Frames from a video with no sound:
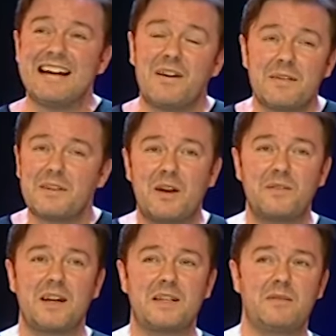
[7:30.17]
I was having a
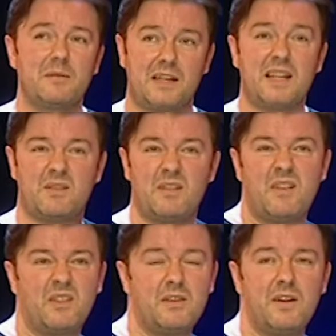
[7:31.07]
conversation with him. I said, "That's the way
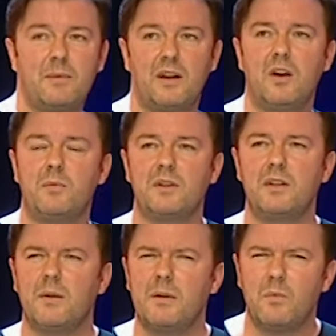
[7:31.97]
around to do it." He went, "I
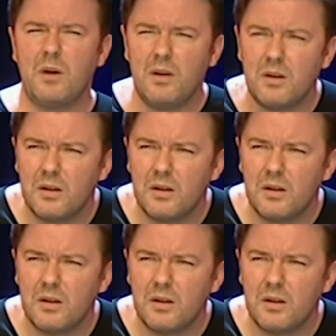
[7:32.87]
wouldn't." I went, "What?"